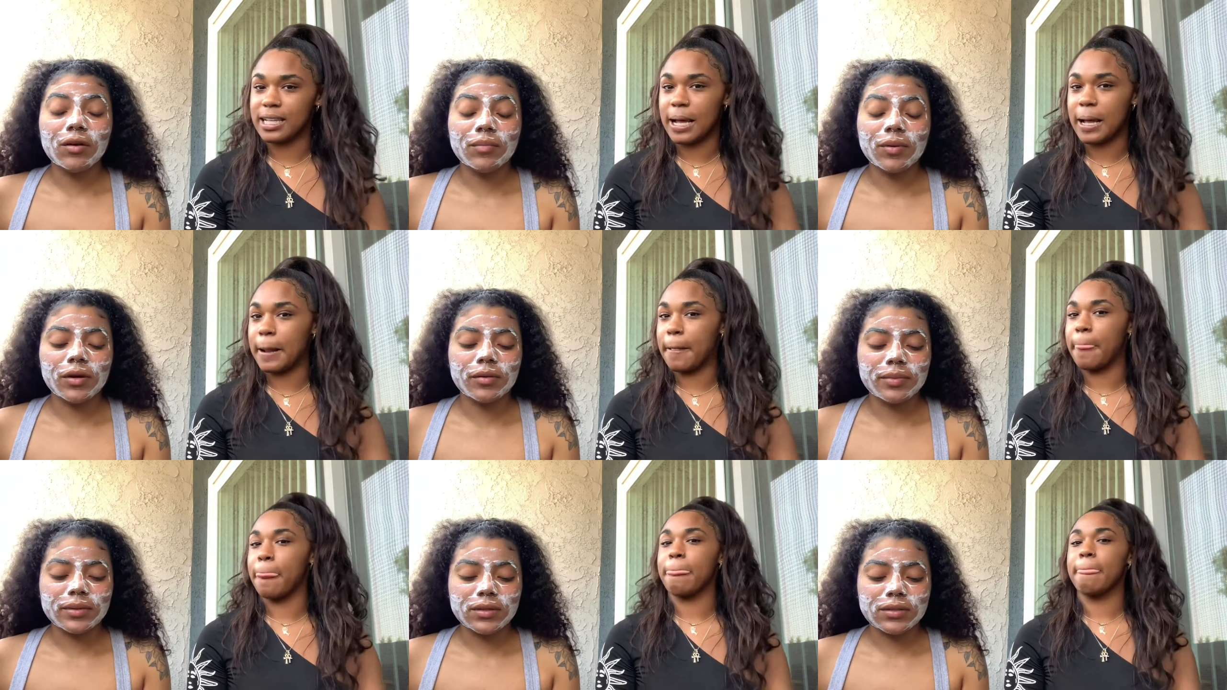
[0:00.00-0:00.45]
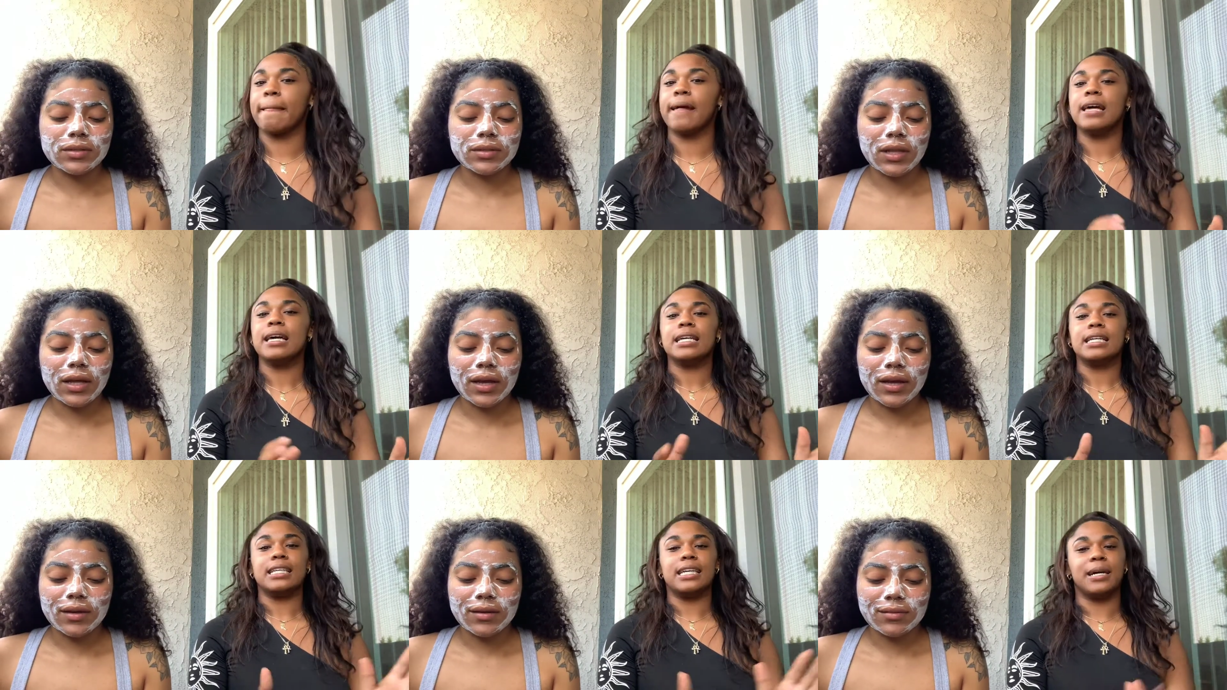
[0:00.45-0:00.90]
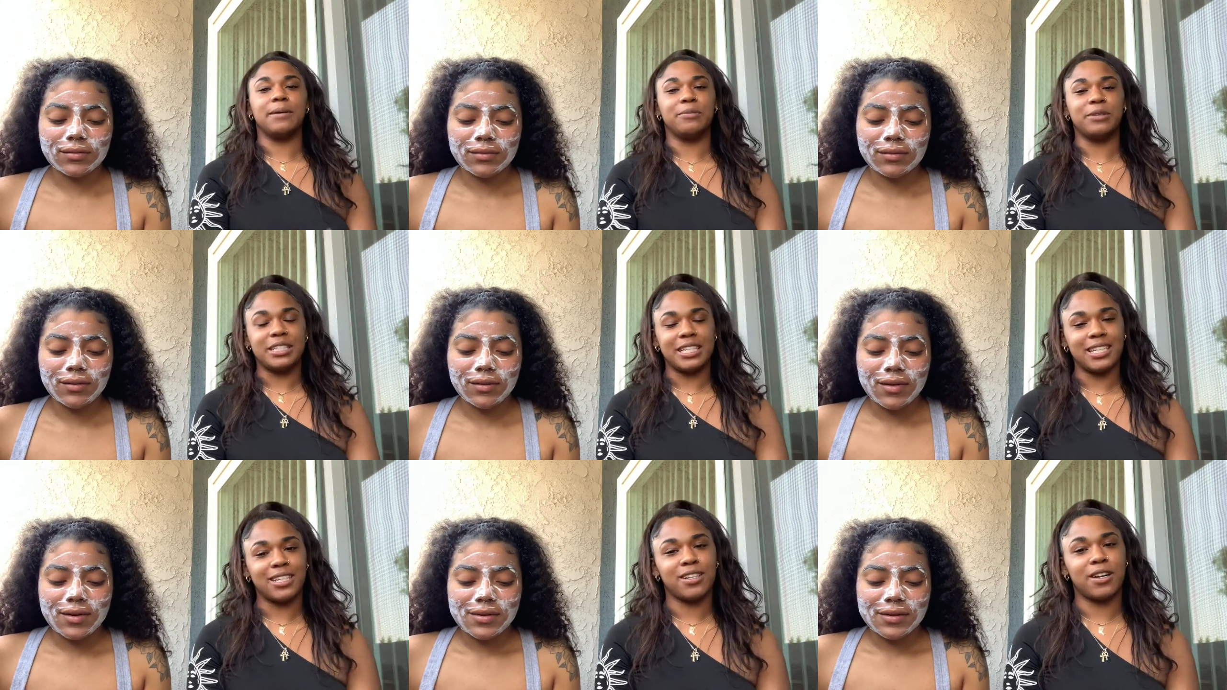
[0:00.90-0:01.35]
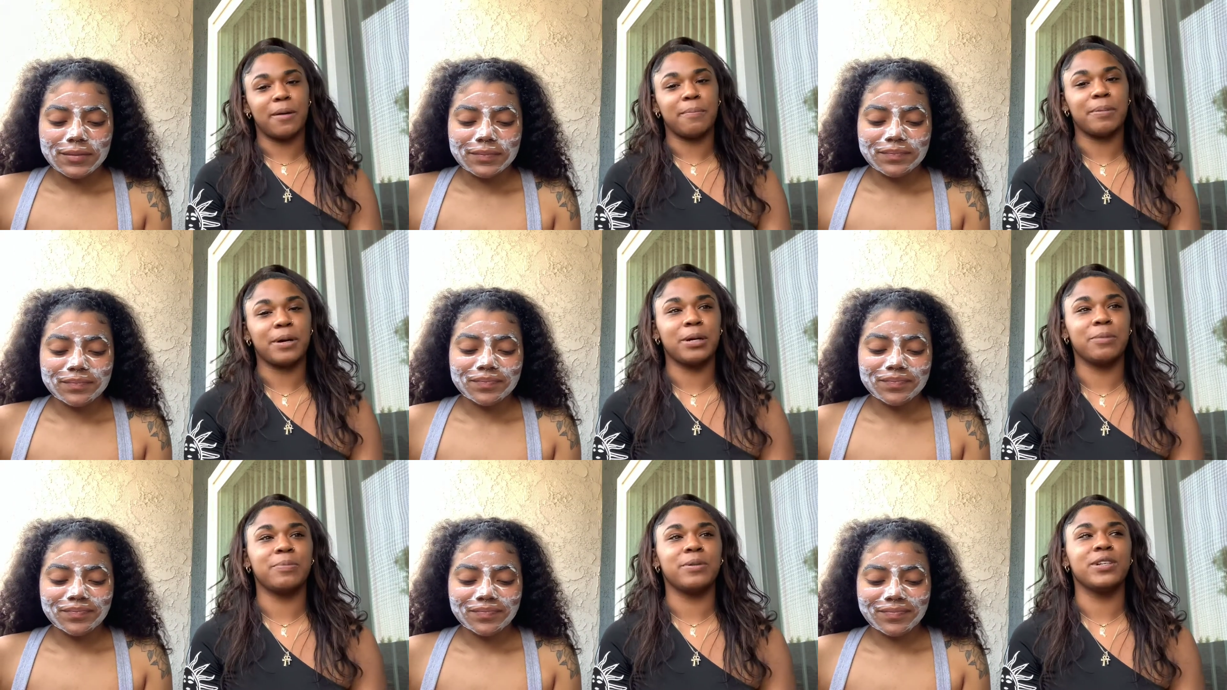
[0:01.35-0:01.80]
Speaker 1: purpose. Like yeah, we did it on
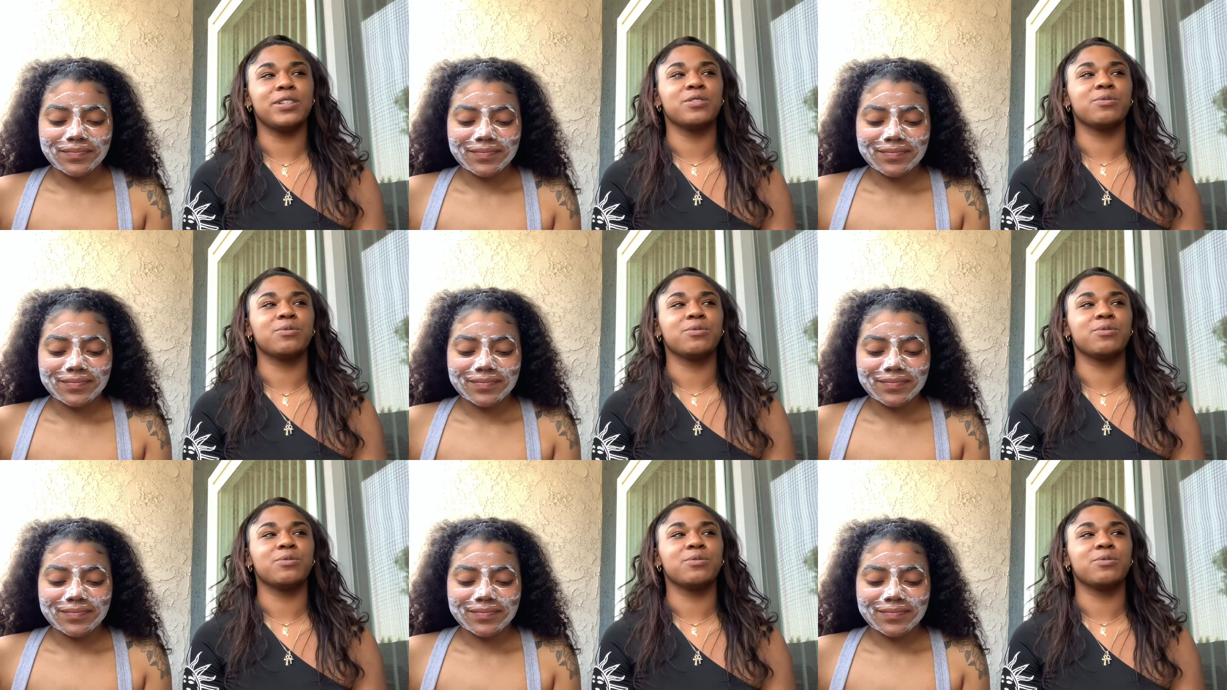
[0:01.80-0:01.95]
purpose.